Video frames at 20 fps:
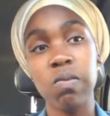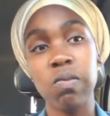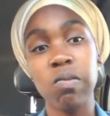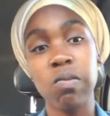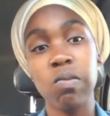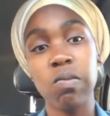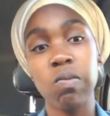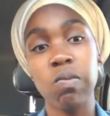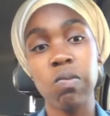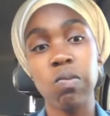
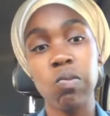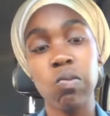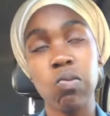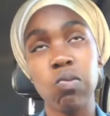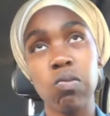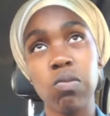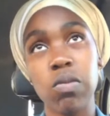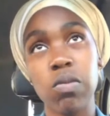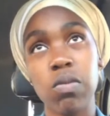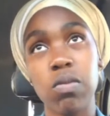
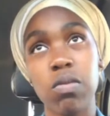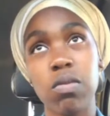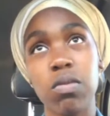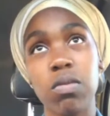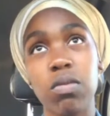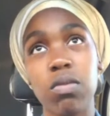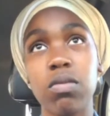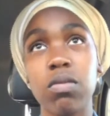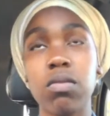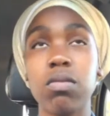
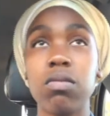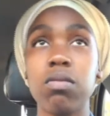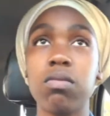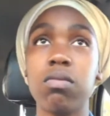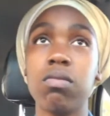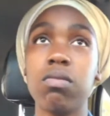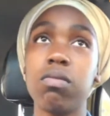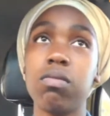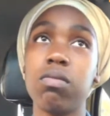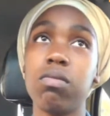
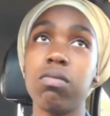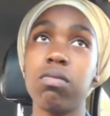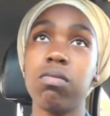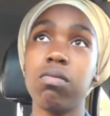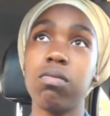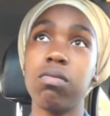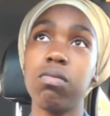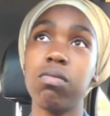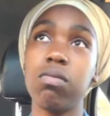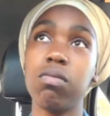
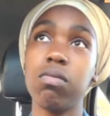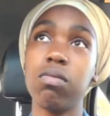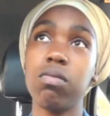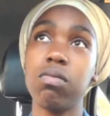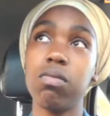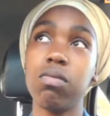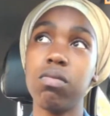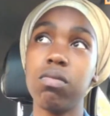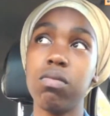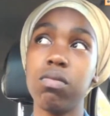
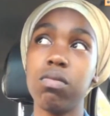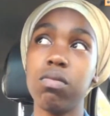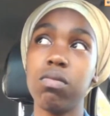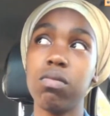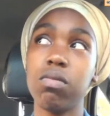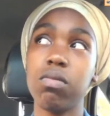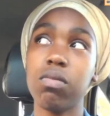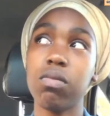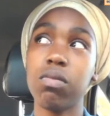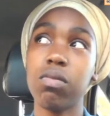
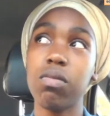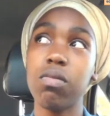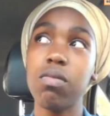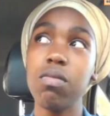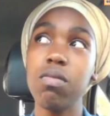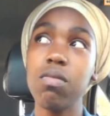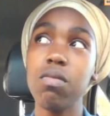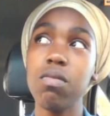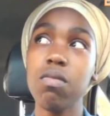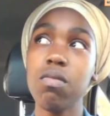This person isn't speaking.